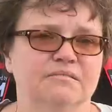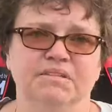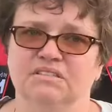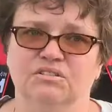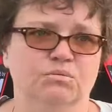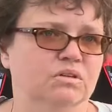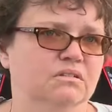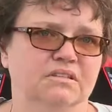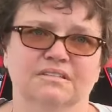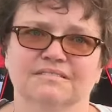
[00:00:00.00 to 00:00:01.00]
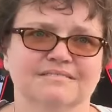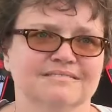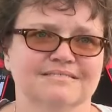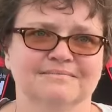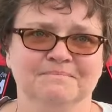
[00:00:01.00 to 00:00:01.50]
It means the world.
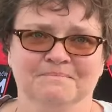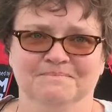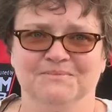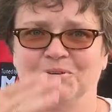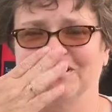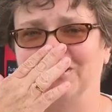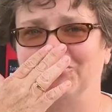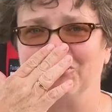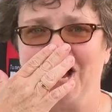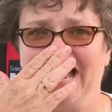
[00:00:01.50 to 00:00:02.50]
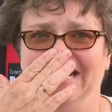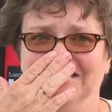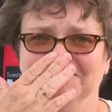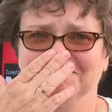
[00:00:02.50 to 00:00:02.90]
Of course, I'll cry.